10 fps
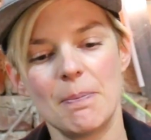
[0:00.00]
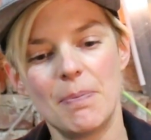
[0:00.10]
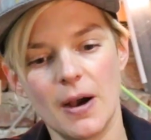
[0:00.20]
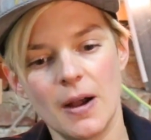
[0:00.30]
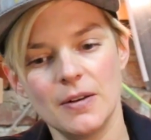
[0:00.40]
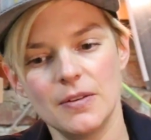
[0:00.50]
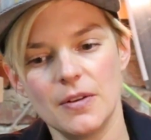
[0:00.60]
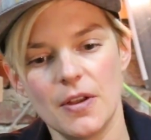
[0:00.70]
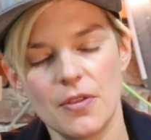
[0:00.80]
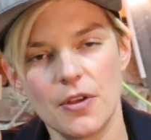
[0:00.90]
But
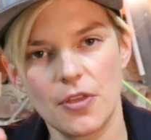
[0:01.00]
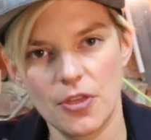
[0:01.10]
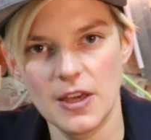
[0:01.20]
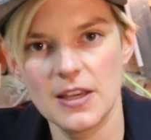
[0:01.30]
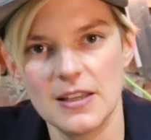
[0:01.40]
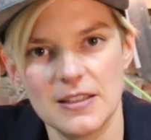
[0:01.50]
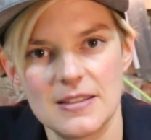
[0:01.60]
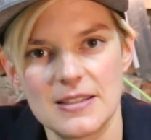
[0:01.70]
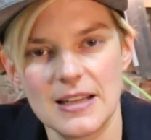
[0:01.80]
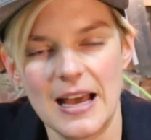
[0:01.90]
the thing
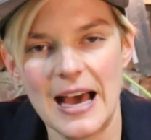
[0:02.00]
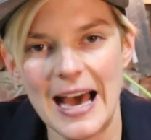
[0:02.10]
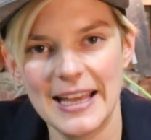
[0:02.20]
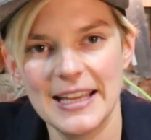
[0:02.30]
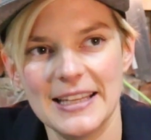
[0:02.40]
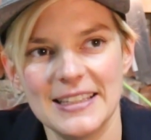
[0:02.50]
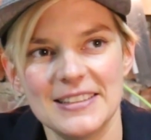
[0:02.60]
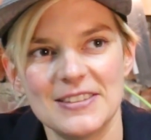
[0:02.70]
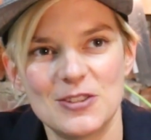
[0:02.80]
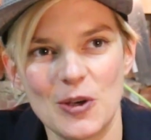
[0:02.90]
is, I
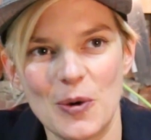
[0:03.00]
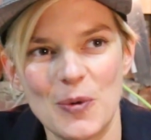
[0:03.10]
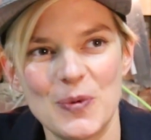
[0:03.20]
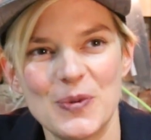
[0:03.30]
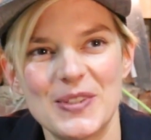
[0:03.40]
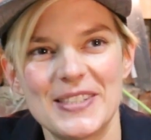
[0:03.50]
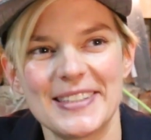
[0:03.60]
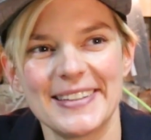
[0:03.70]
don't